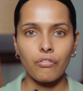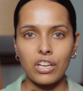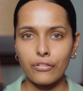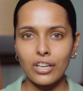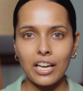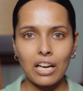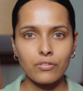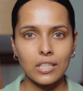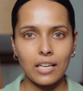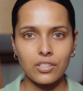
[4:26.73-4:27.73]
Whenever I have
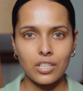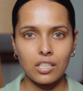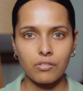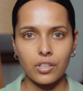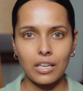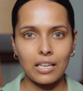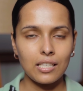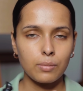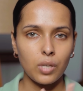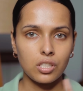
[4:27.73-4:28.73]
to get ready for any
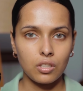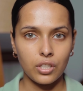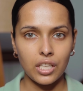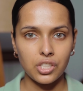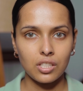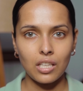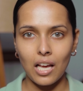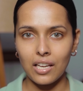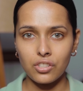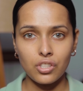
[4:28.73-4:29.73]
special occasion,
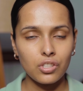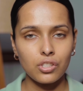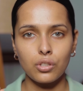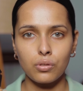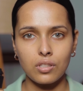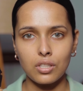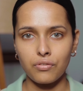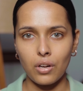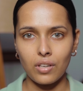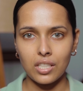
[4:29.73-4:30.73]
I just use this
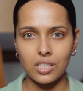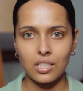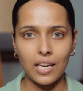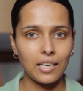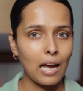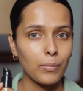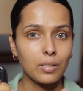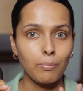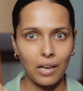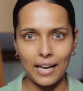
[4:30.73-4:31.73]
foundation. I grab
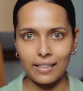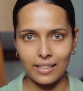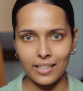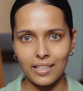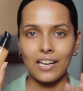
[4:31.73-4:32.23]
it blindly.